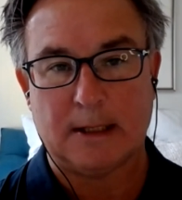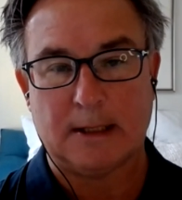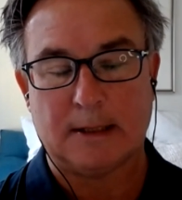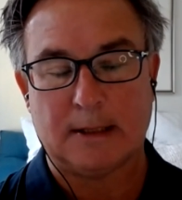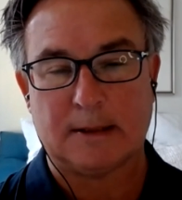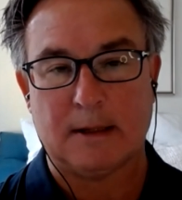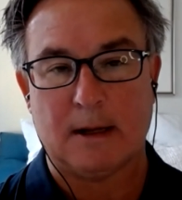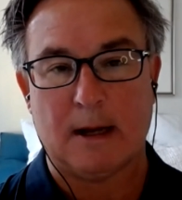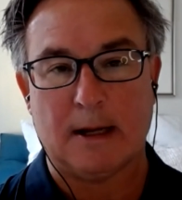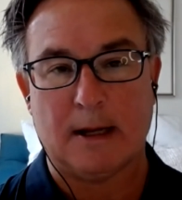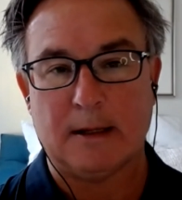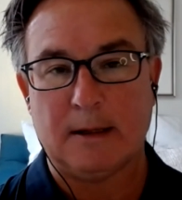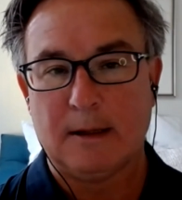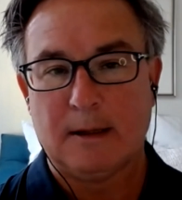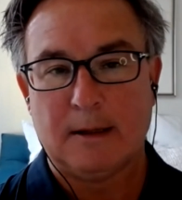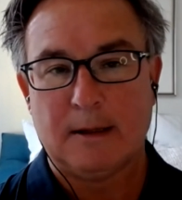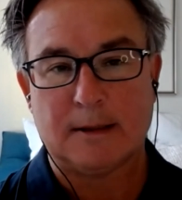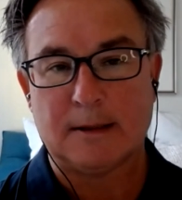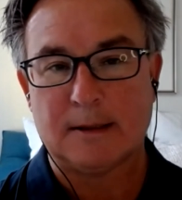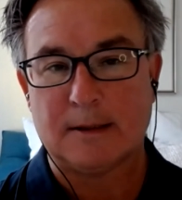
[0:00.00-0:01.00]

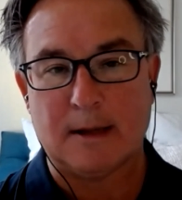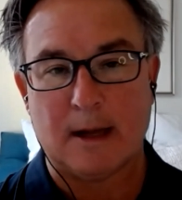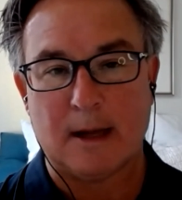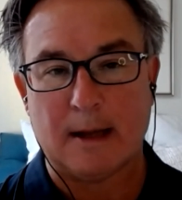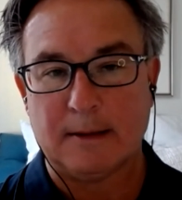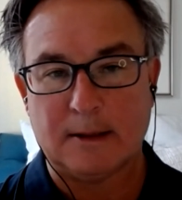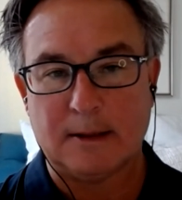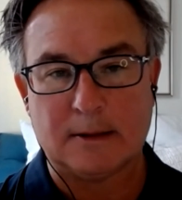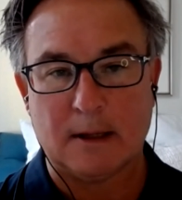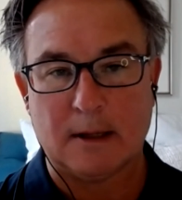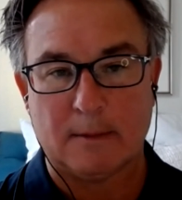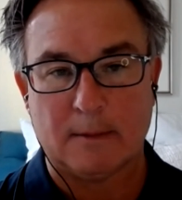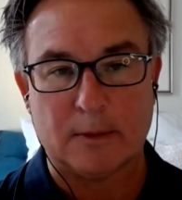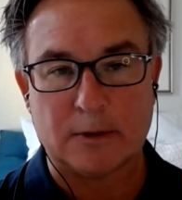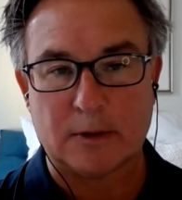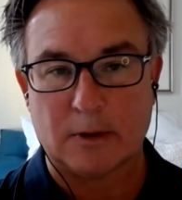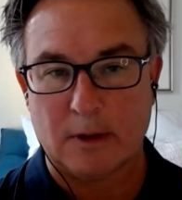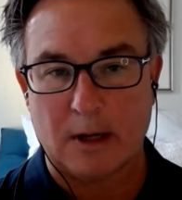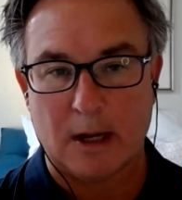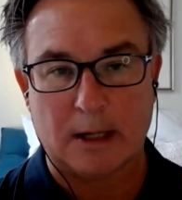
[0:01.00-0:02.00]
These
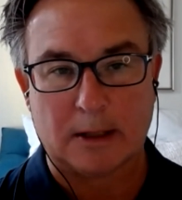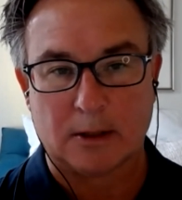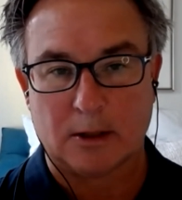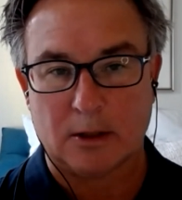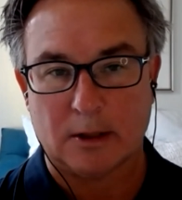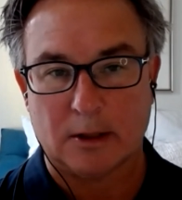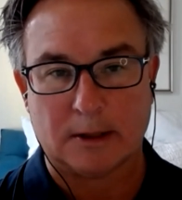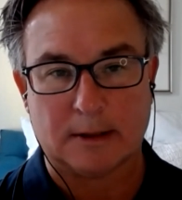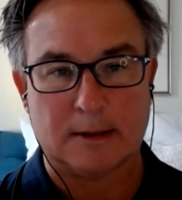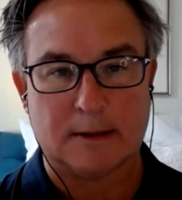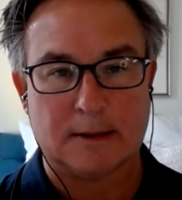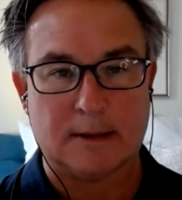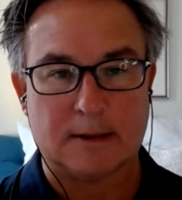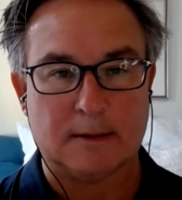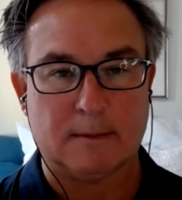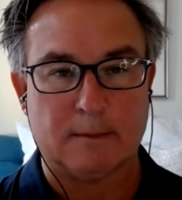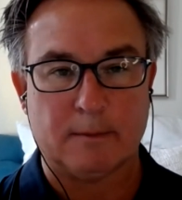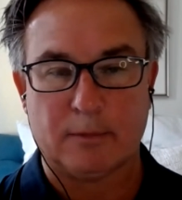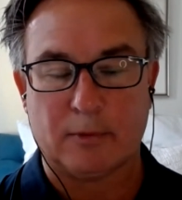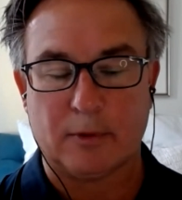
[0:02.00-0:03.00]
numbers are not cooked. This
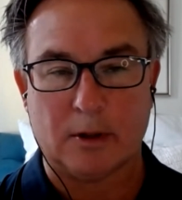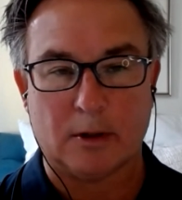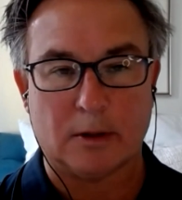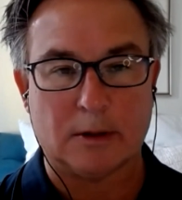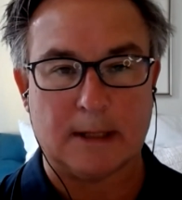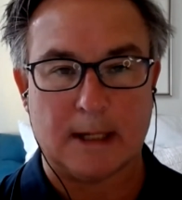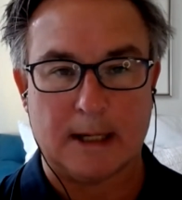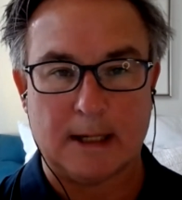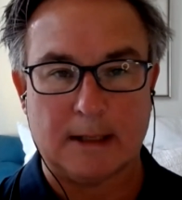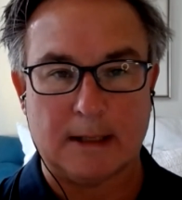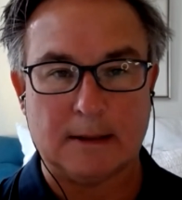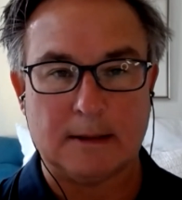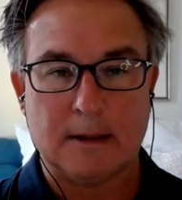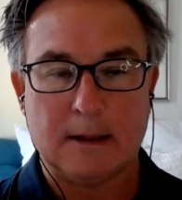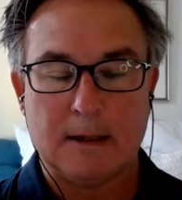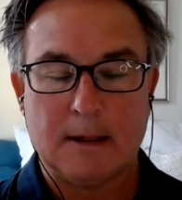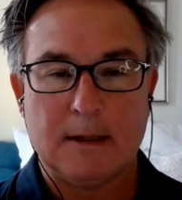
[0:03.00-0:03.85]
isn't preordained.